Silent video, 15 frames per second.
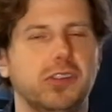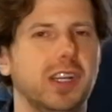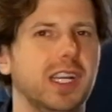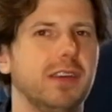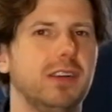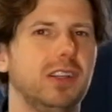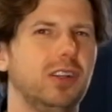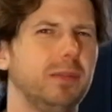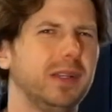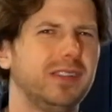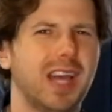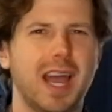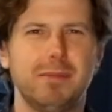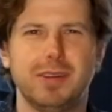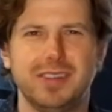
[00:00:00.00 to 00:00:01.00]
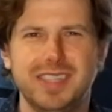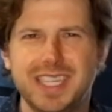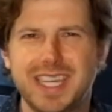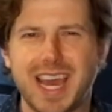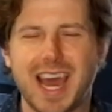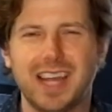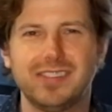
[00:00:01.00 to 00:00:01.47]
going to give it a little bit of time to
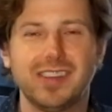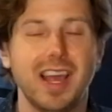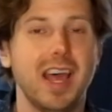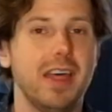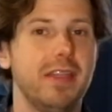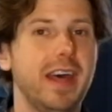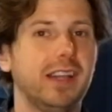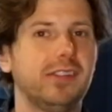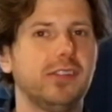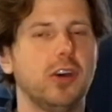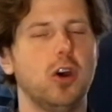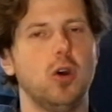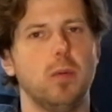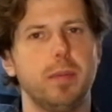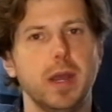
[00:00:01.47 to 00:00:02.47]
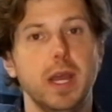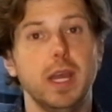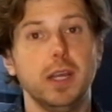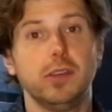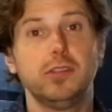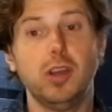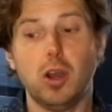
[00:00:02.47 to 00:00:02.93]
degas. That's the hope.
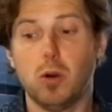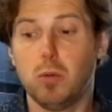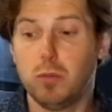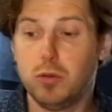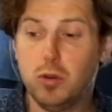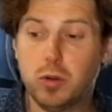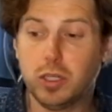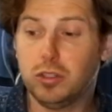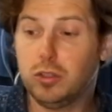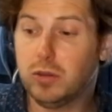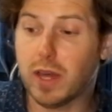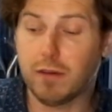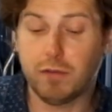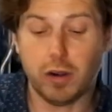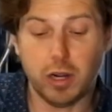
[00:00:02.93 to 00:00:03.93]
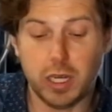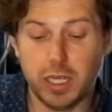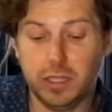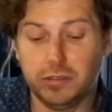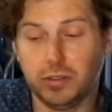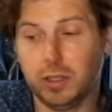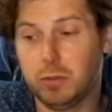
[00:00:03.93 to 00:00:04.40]
So you can do that very
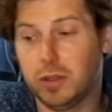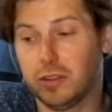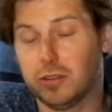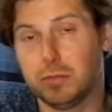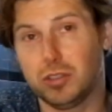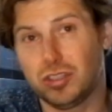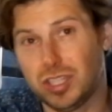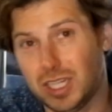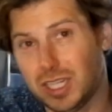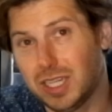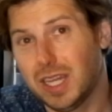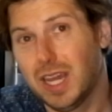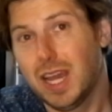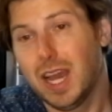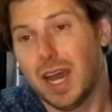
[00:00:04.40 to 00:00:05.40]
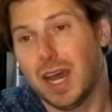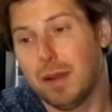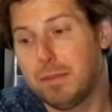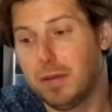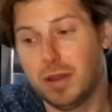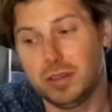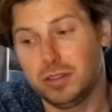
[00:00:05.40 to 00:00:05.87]
easily with this machine,
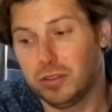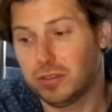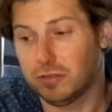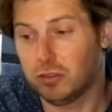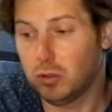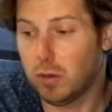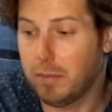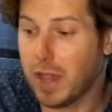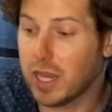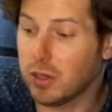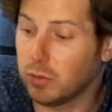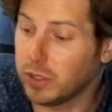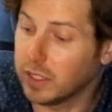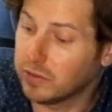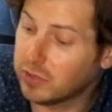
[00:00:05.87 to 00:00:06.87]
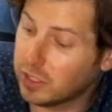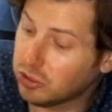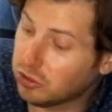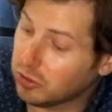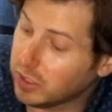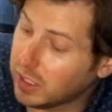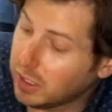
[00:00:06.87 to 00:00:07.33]
and you just have to do it manually.
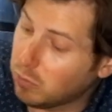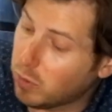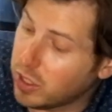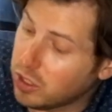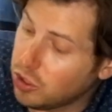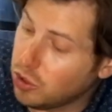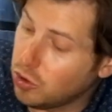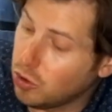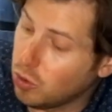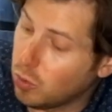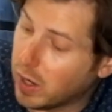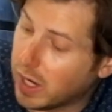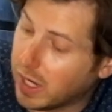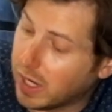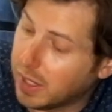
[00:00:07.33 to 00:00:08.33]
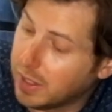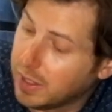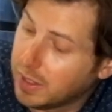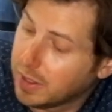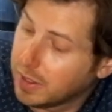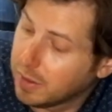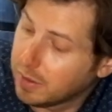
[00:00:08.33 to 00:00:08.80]
Essentially, when you
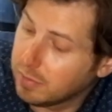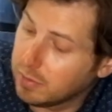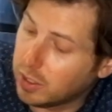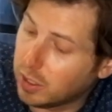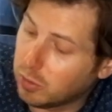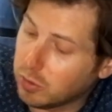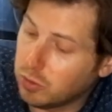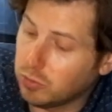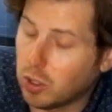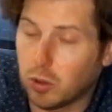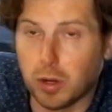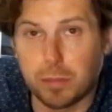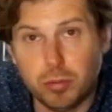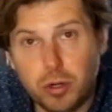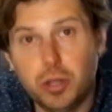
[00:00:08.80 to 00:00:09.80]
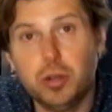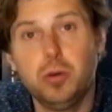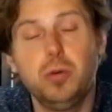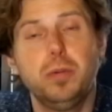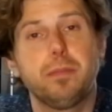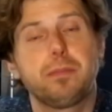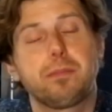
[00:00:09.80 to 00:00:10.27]
go to brew,